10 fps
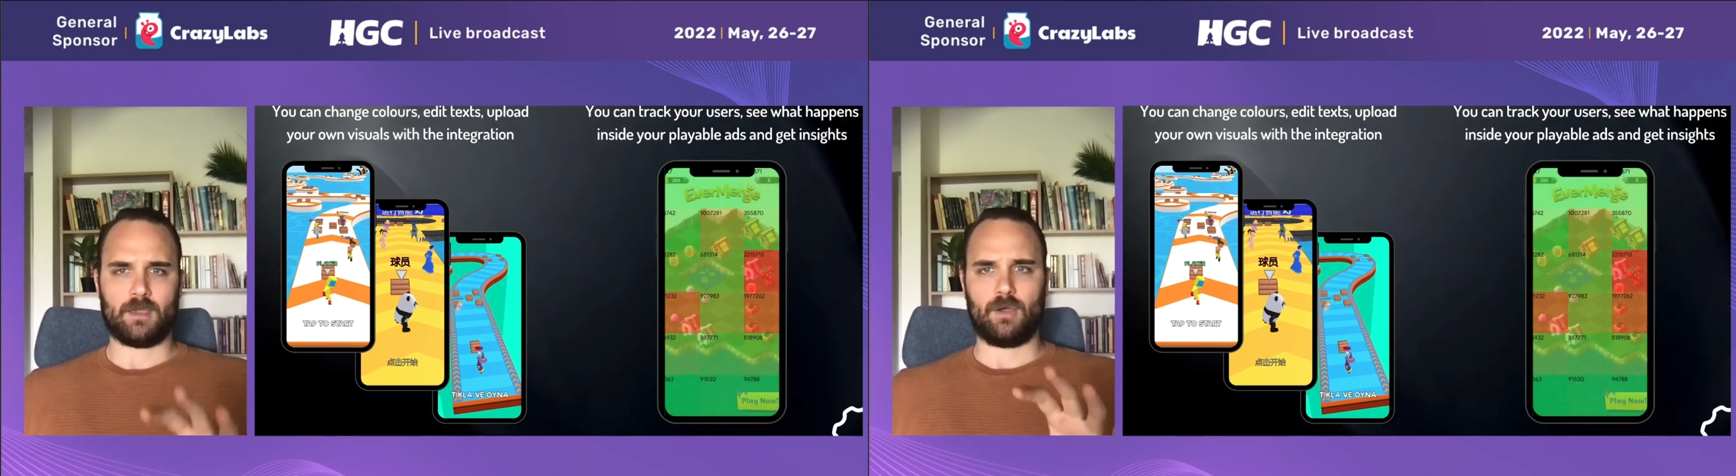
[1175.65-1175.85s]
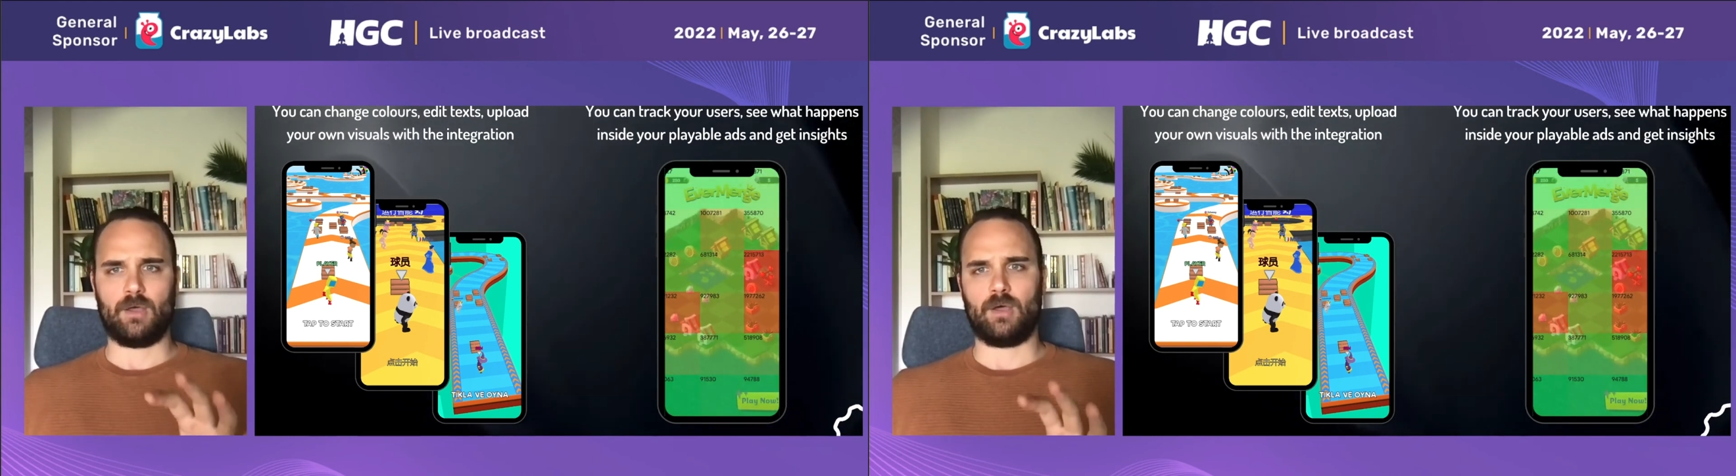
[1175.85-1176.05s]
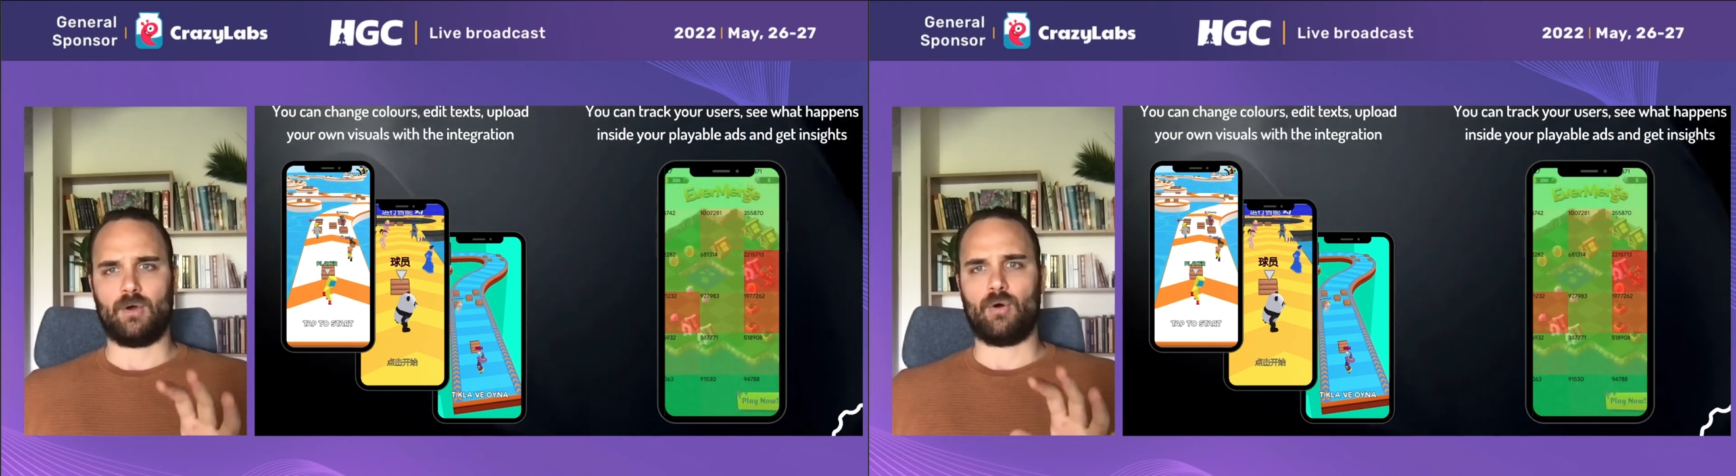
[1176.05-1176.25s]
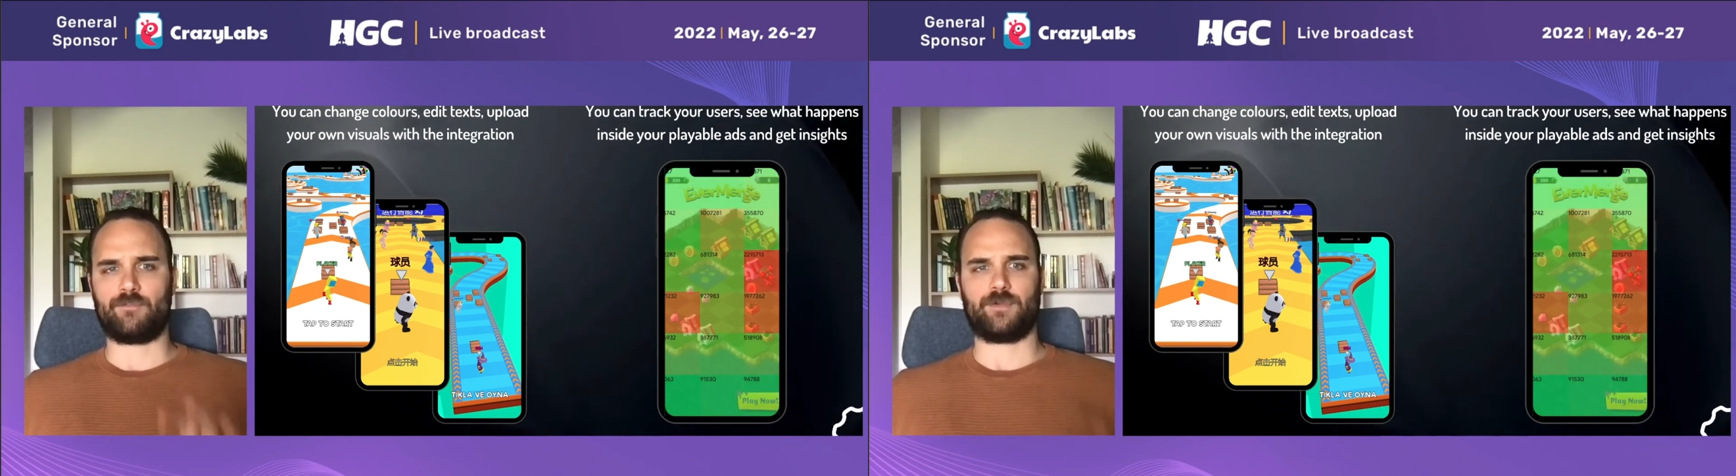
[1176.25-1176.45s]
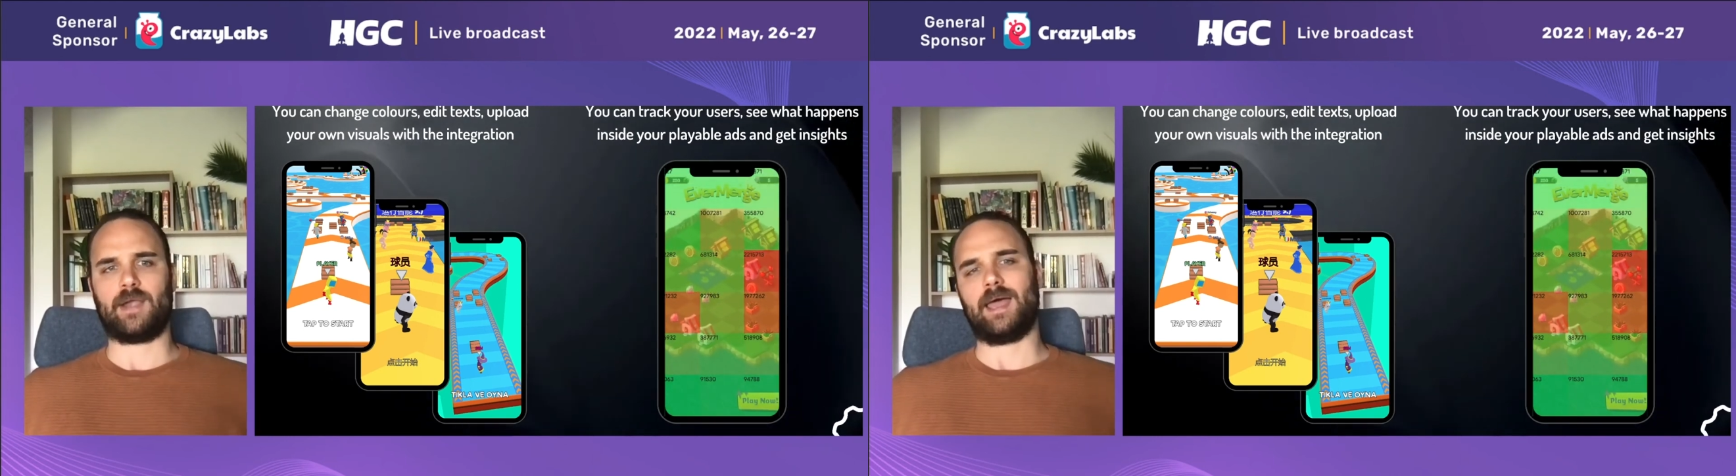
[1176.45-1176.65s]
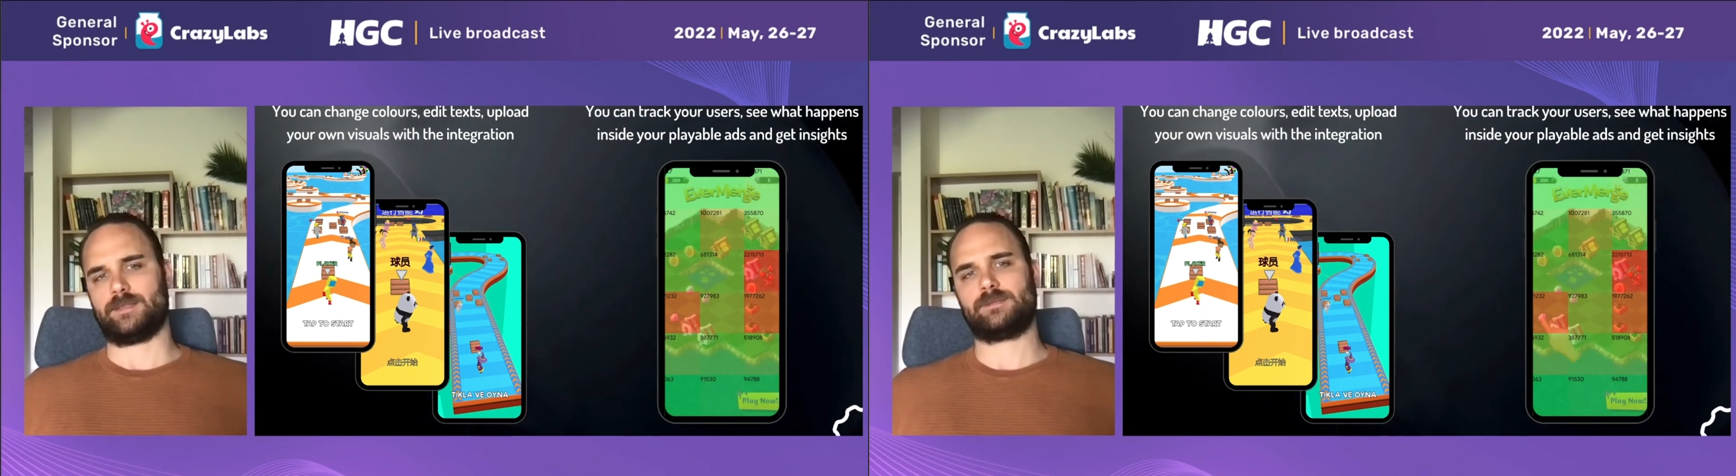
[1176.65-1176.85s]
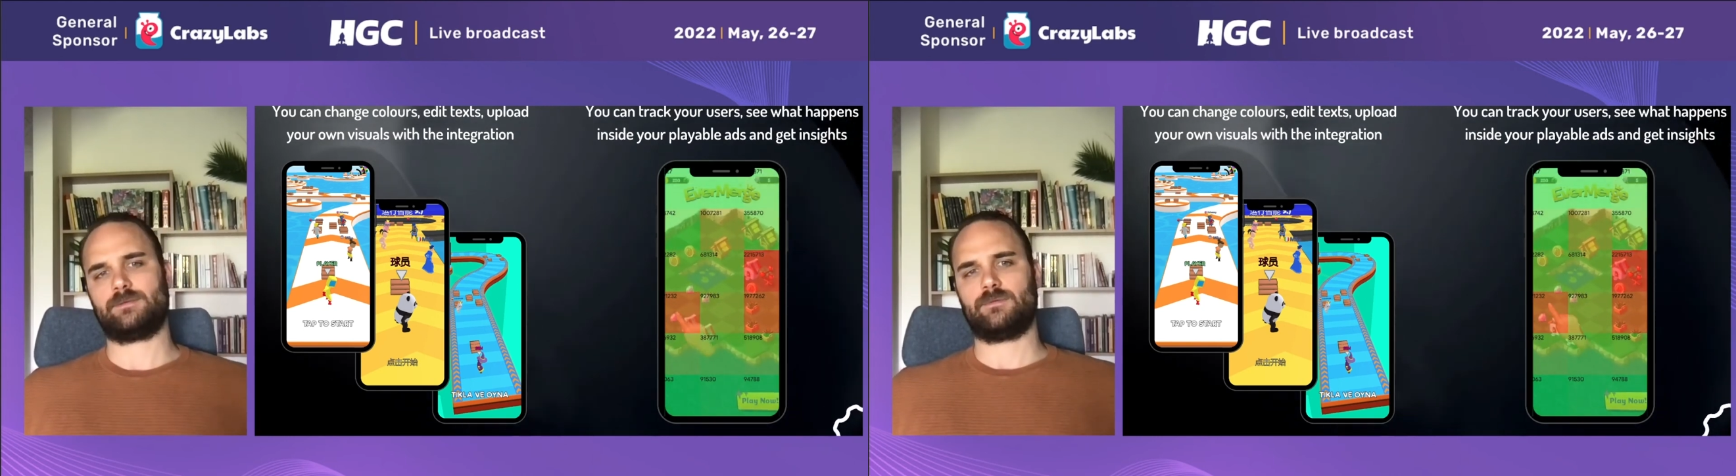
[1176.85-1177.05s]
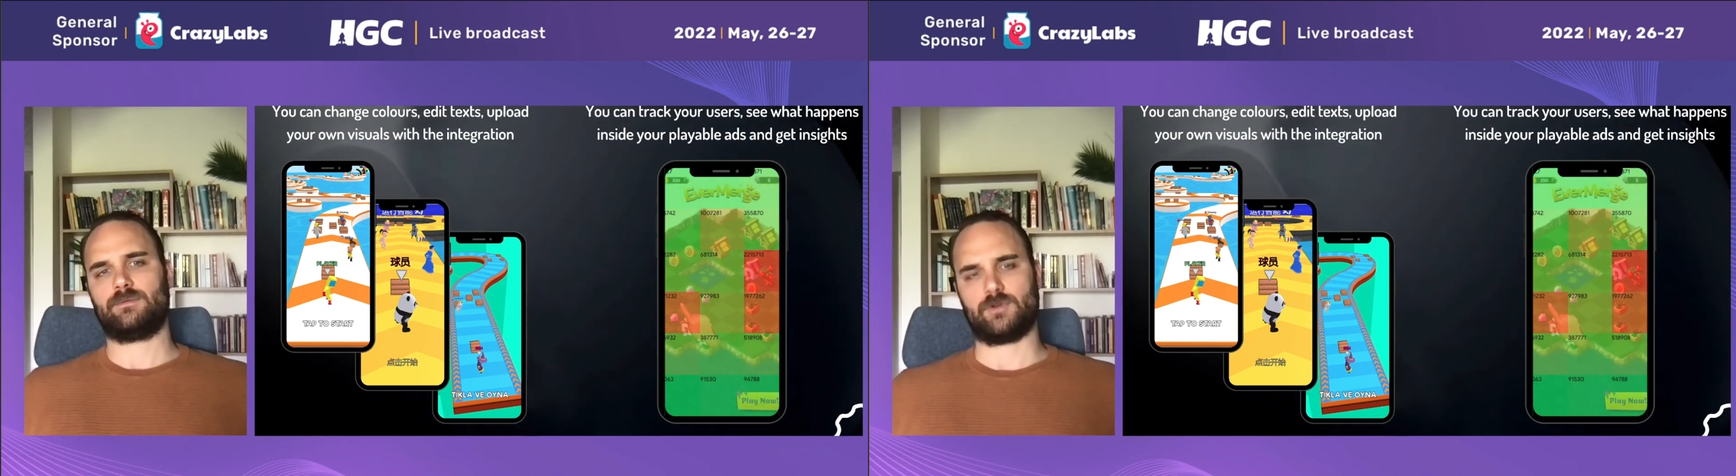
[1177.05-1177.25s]
of your ad,
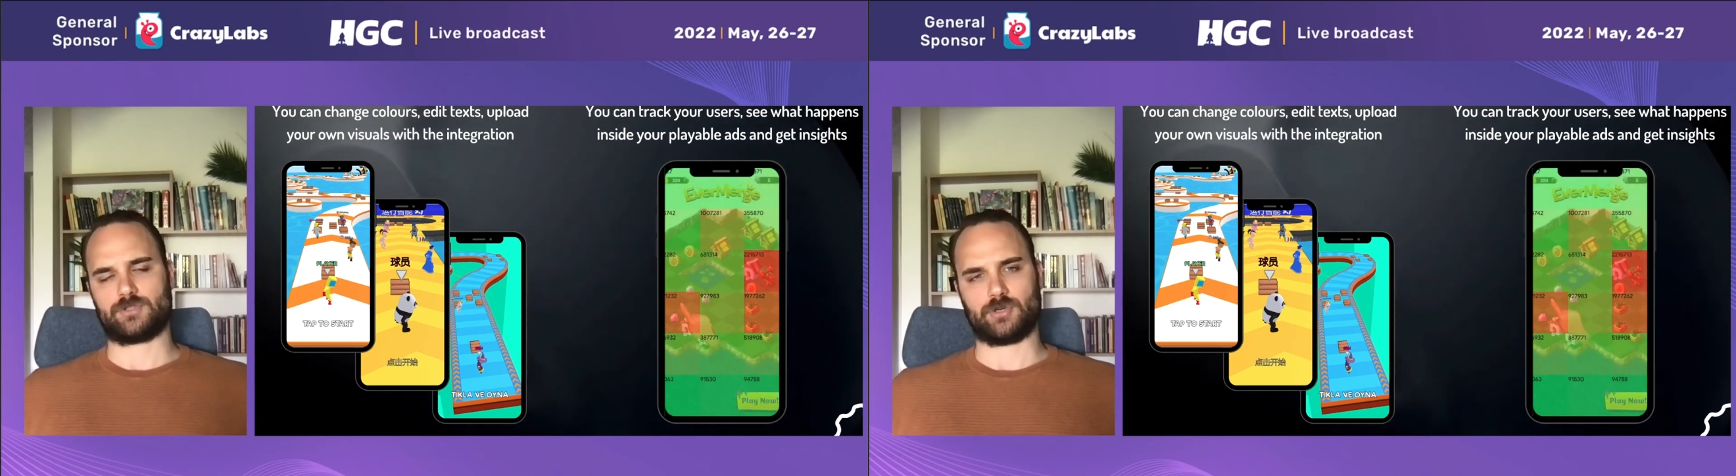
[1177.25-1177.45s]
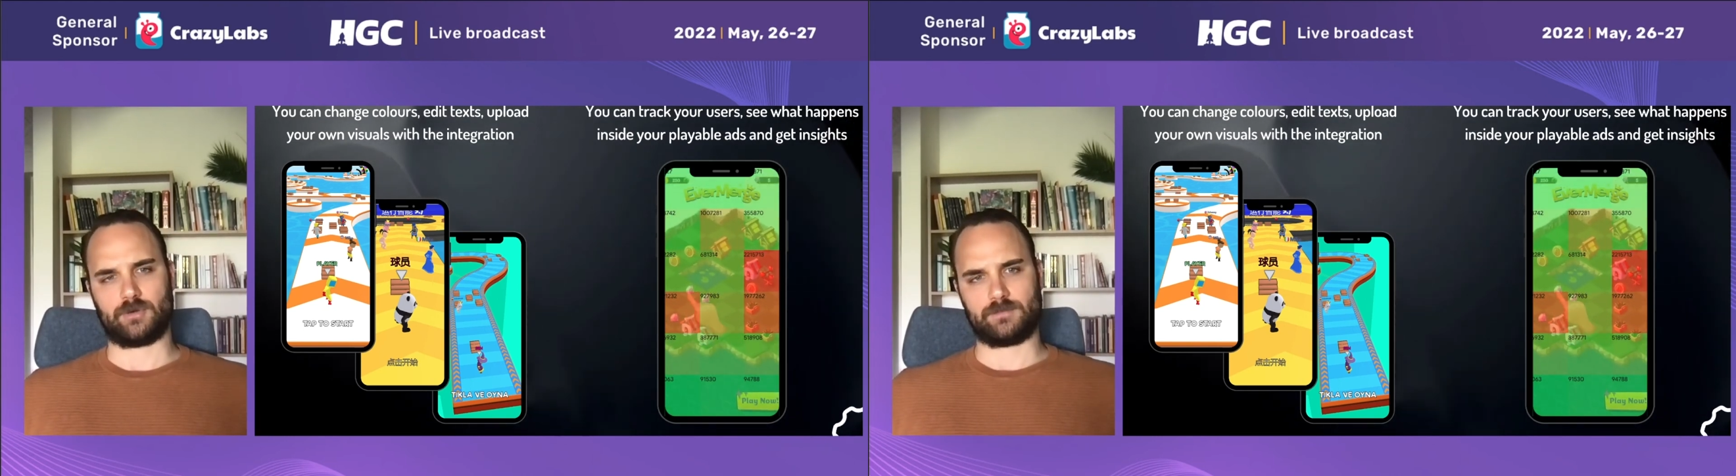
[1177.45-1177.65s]
for sure.